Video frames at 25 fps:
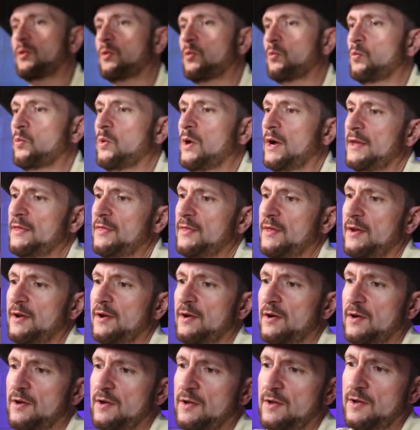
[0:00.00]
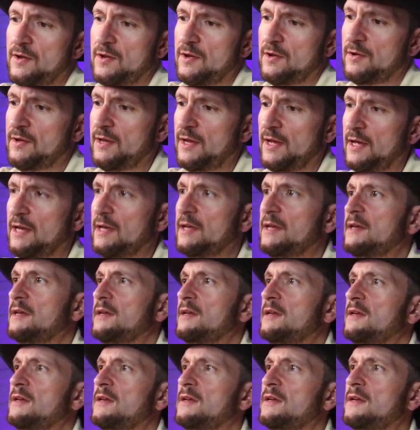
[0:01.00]
They're right there. Okay.
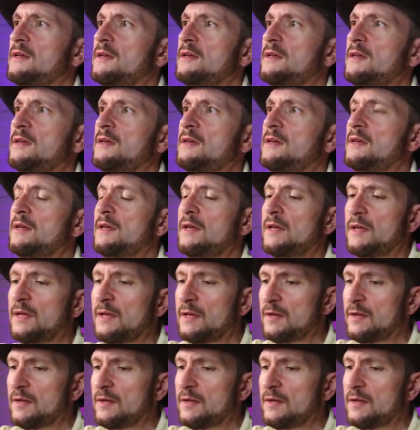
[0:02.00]
I